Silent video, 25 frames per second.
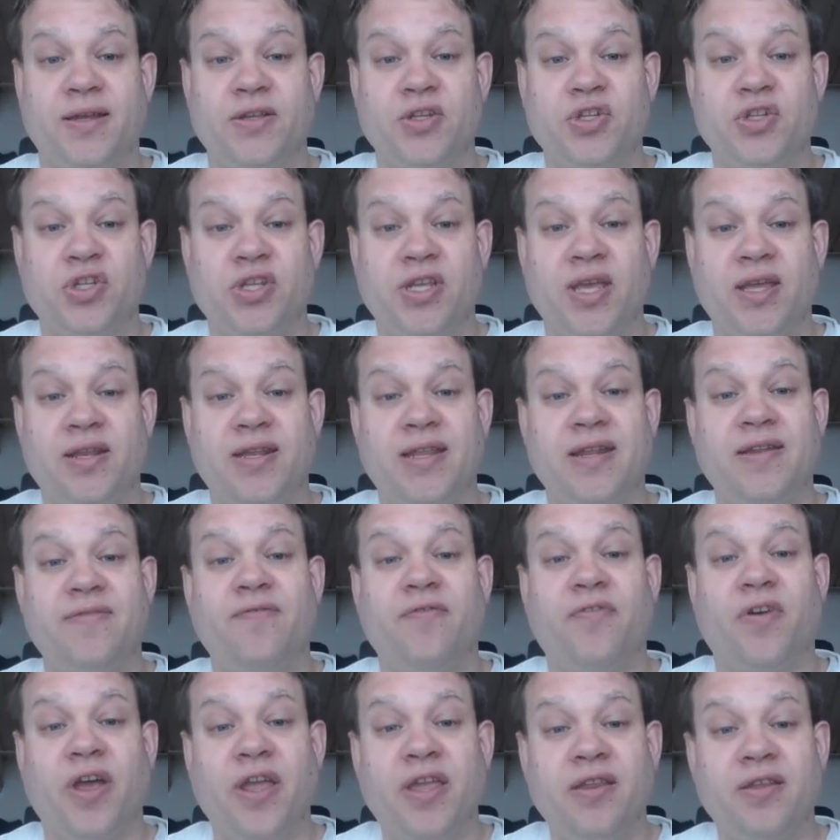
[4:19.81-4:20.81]
she had
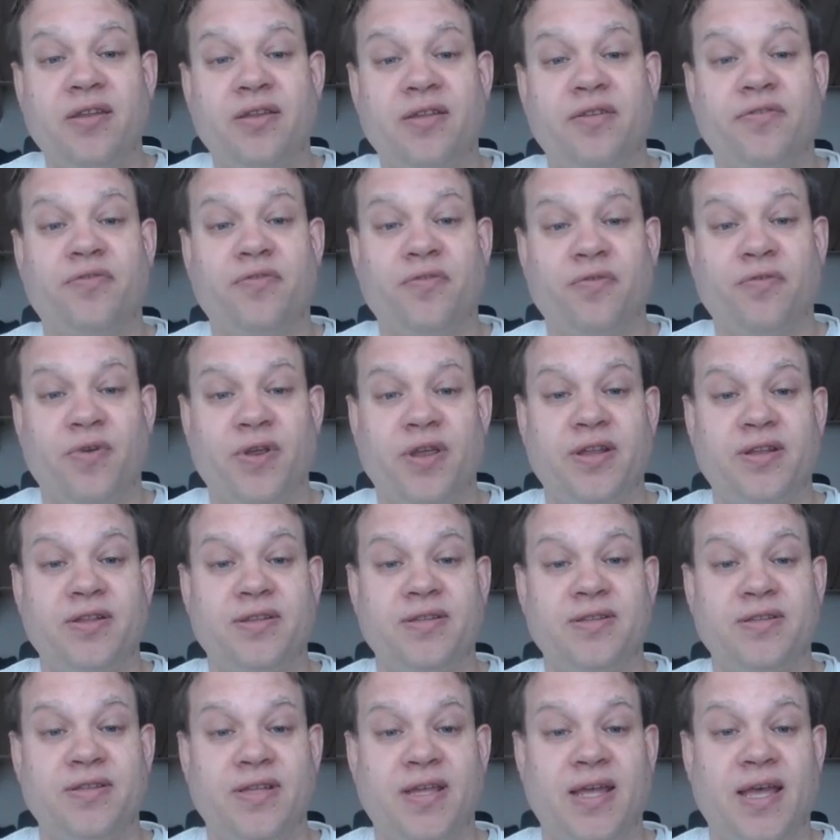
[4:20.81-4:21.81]
invited a
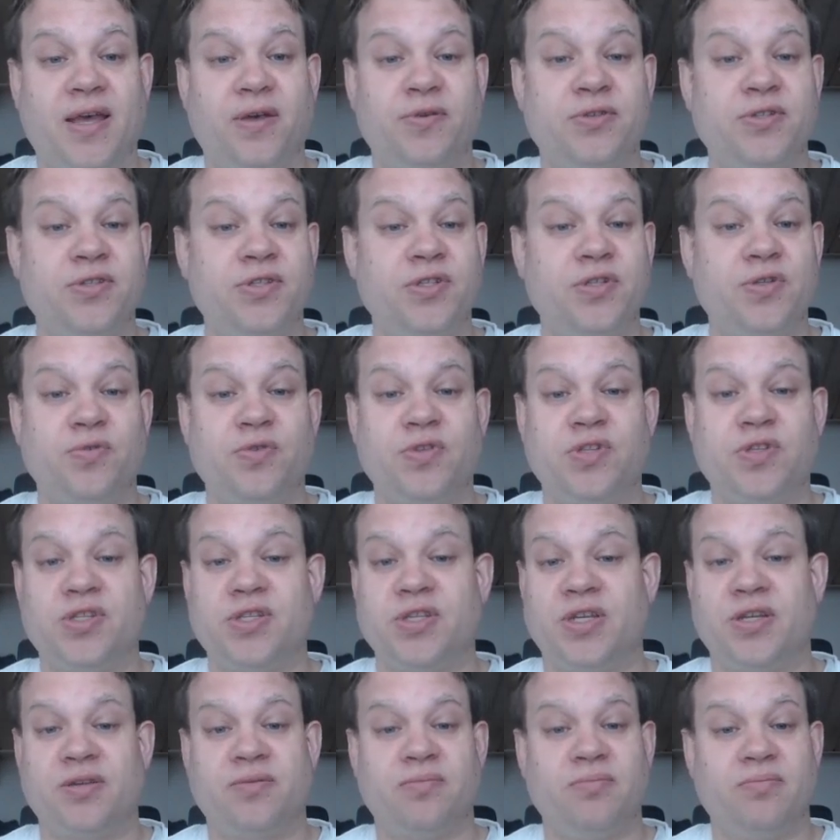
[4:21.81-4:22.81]
friend out to
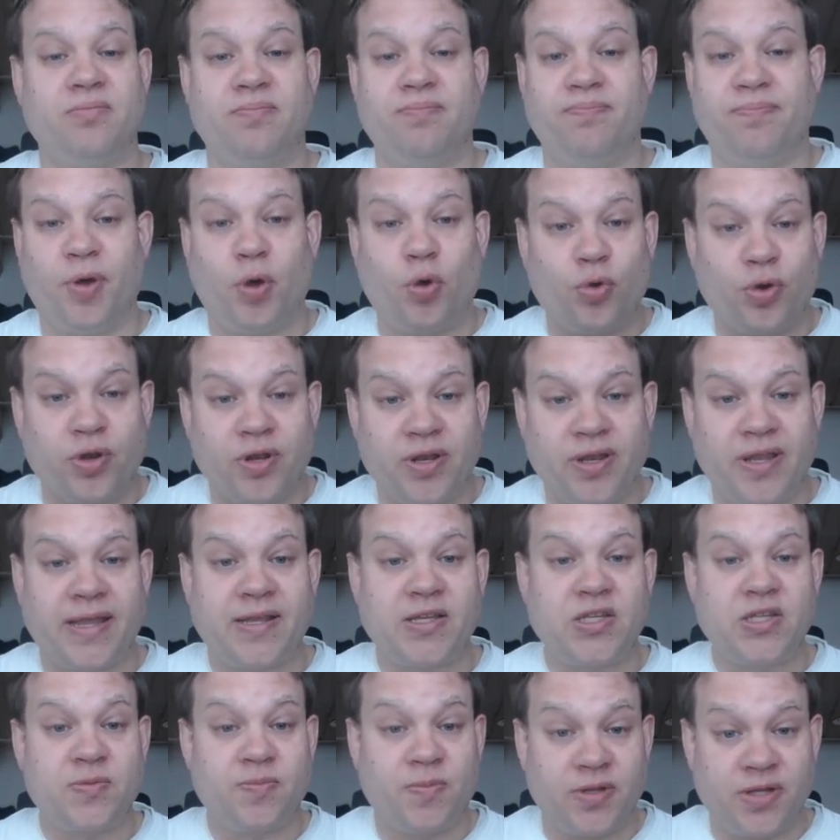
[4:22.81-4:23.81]
some boat
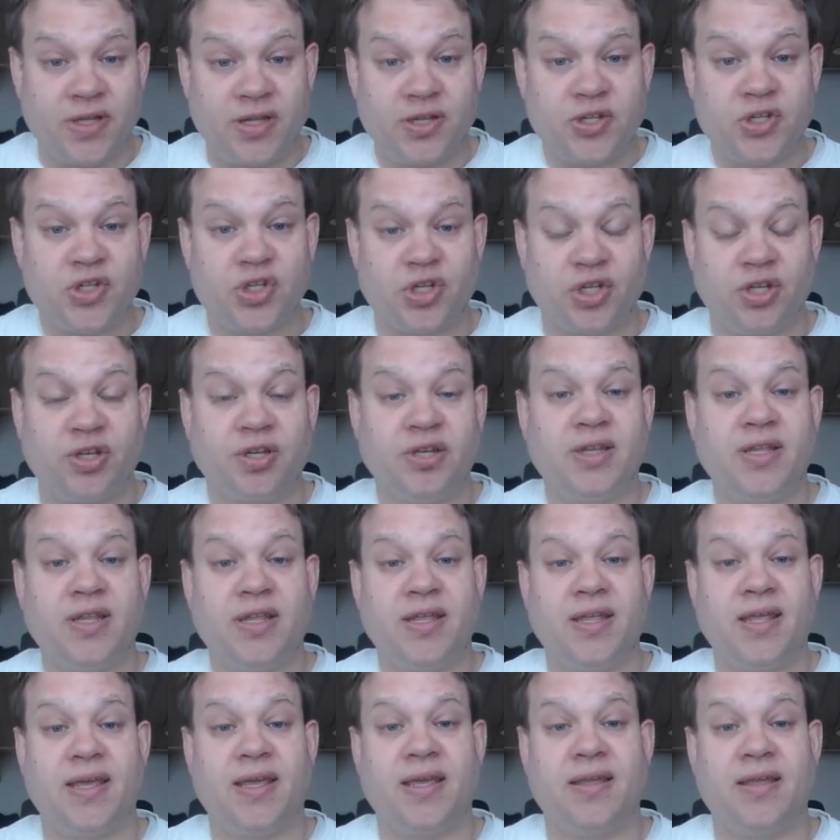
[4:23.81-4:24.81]
expedition,
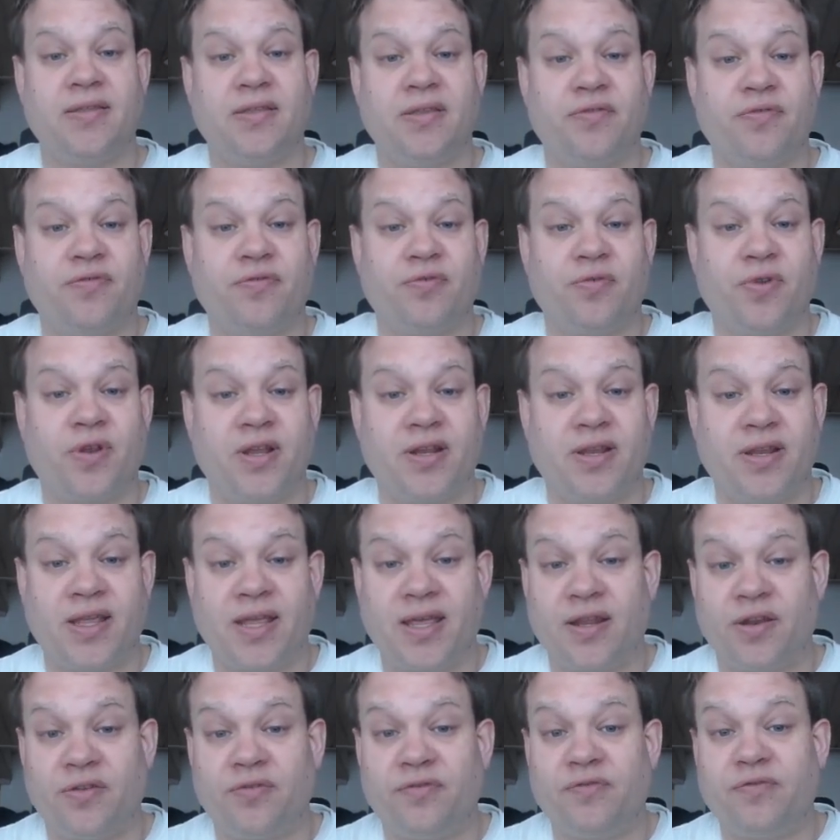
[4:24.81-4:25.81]
and the friend
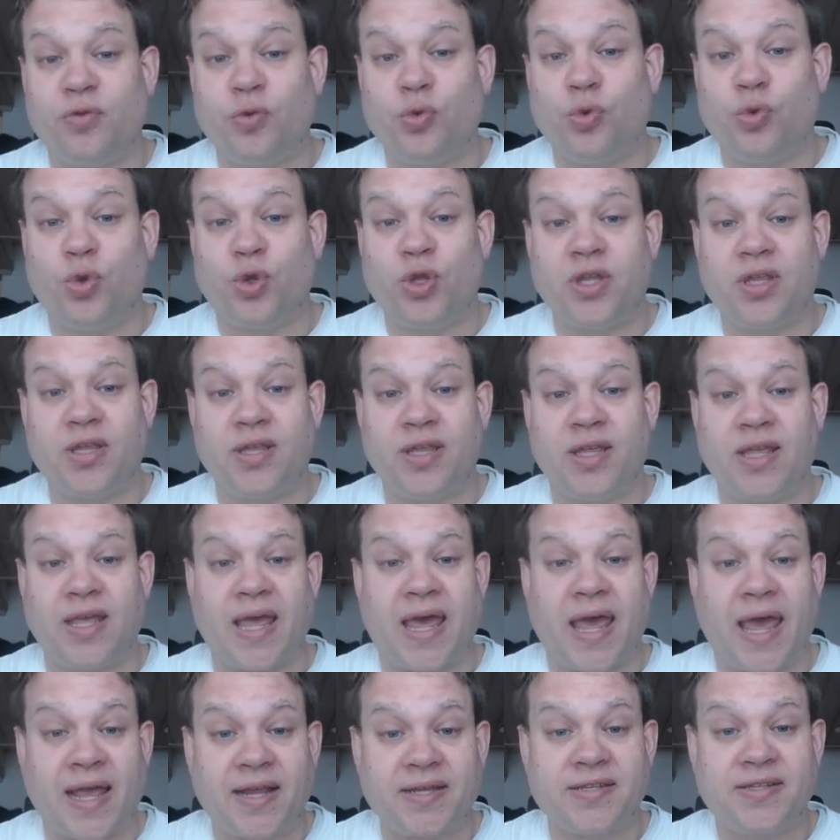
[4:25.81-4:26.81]
had a fluke
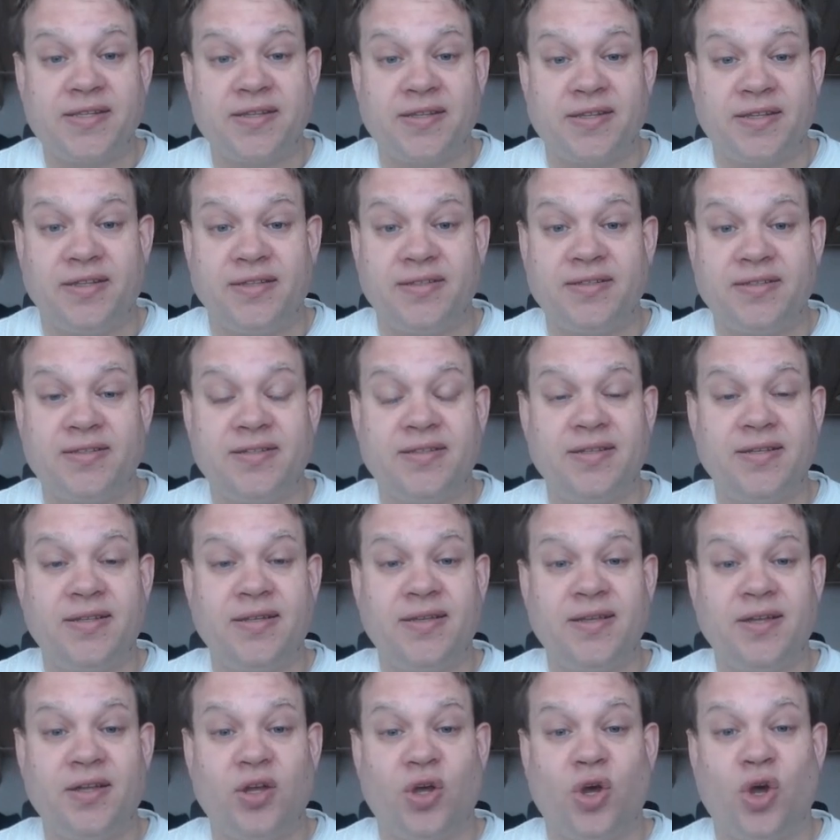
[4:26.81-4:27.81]
accident
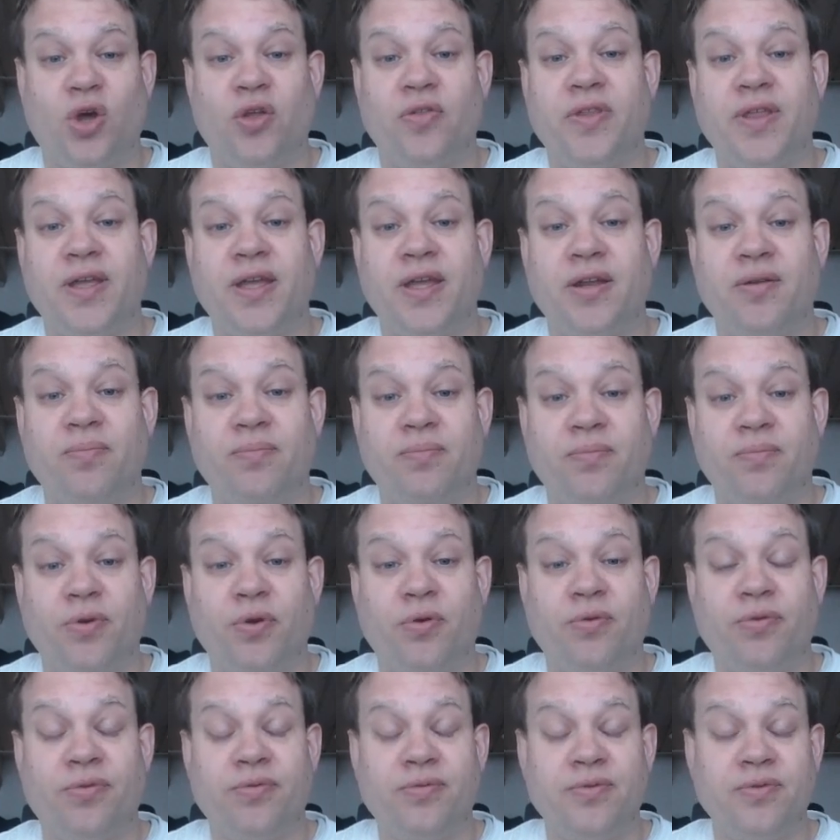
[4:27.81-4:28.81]
on that
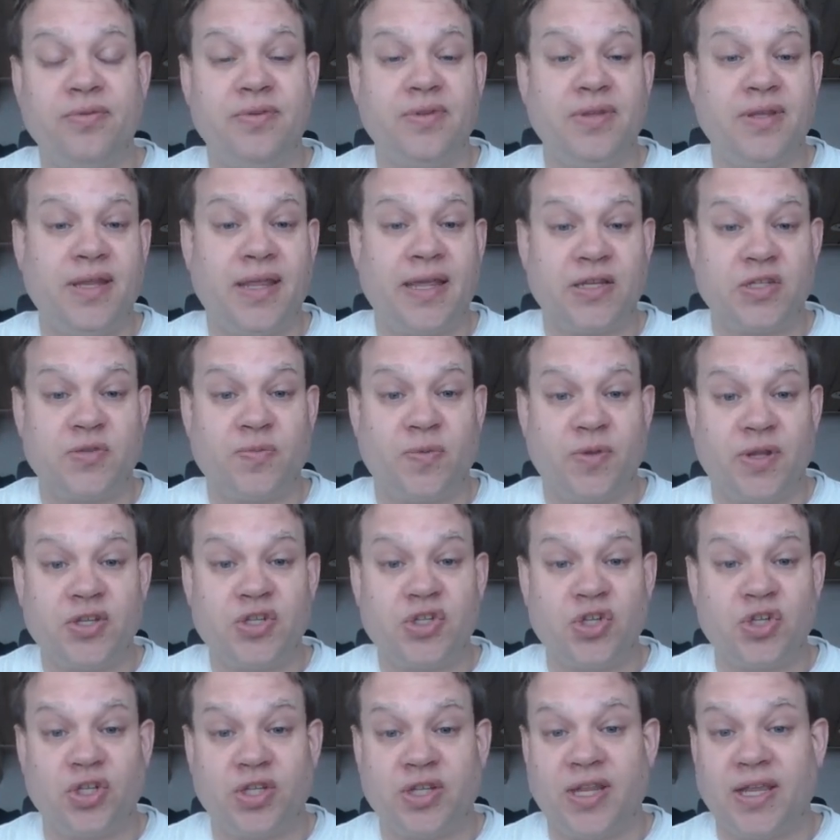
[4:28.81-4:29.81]
boat
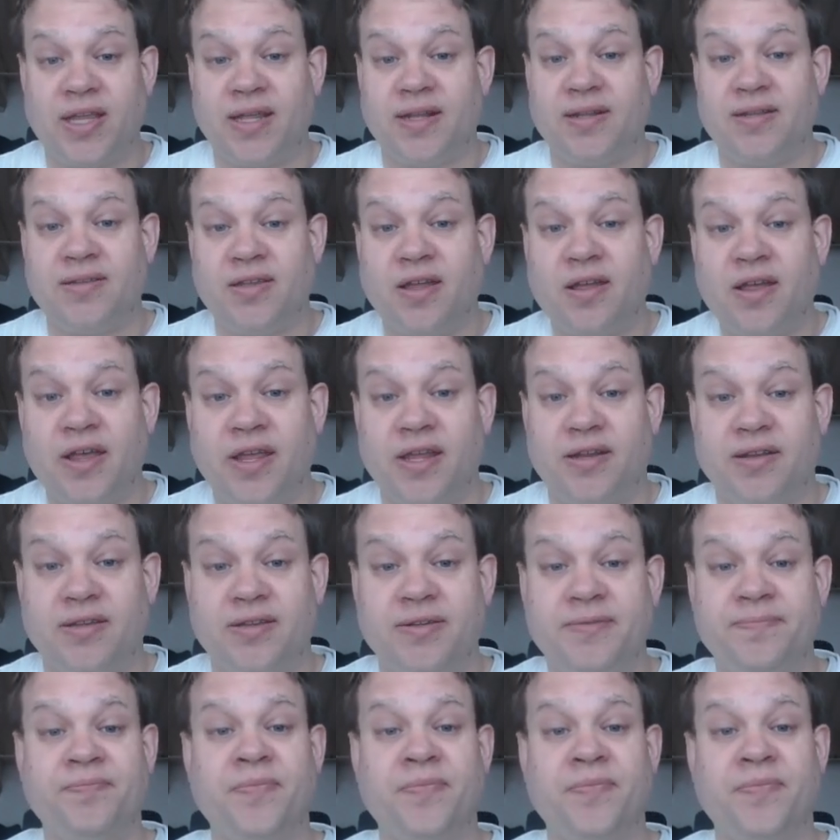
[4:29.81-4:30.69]
expedition and died.